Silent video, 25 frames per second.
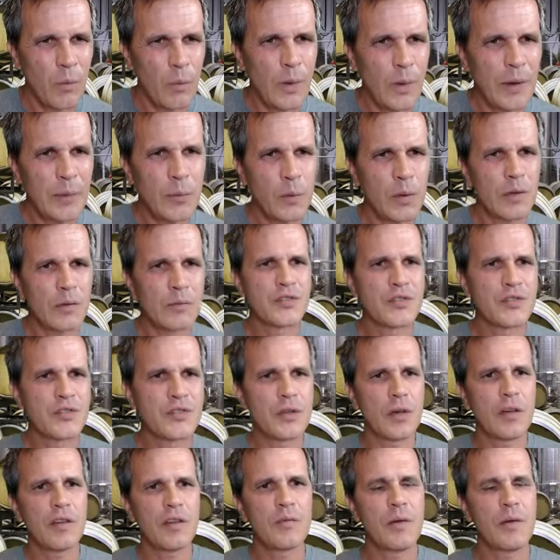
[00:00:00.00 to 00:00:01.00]
will the
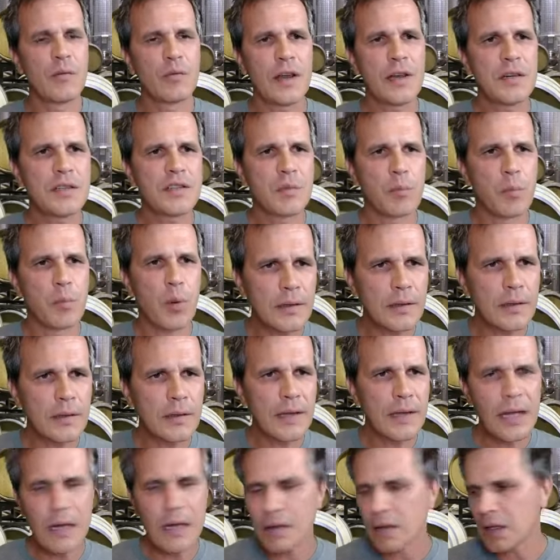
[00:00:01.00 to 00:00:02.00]
reserve be ready to bottle,
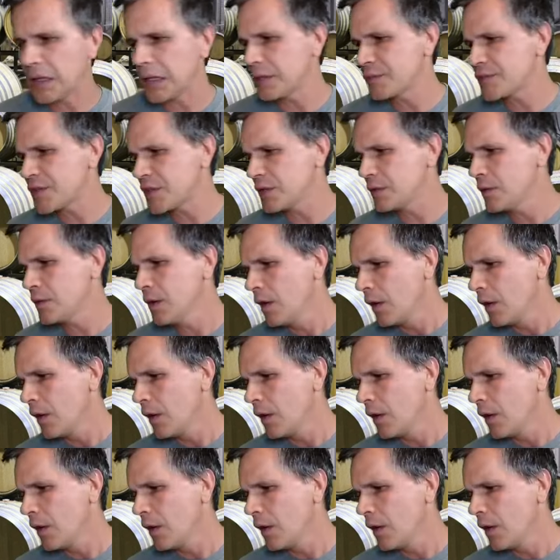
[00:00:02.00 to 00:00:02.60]
Kathy Clifton?